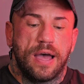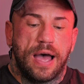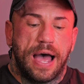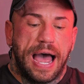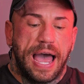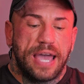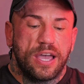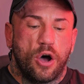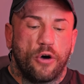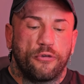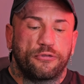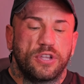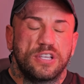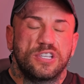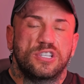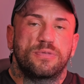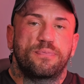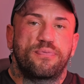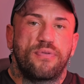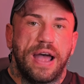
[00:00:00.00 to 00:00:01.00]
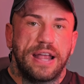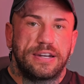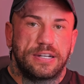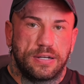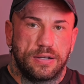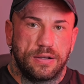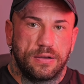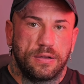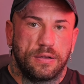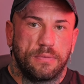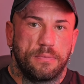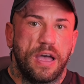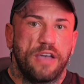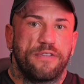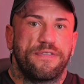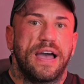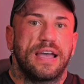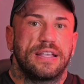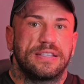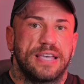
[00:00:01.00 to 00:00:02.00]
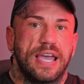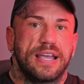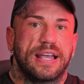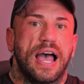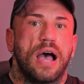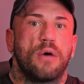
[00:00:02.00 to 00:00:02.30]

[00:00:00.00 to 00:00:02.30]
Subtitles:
I often spread my fat intake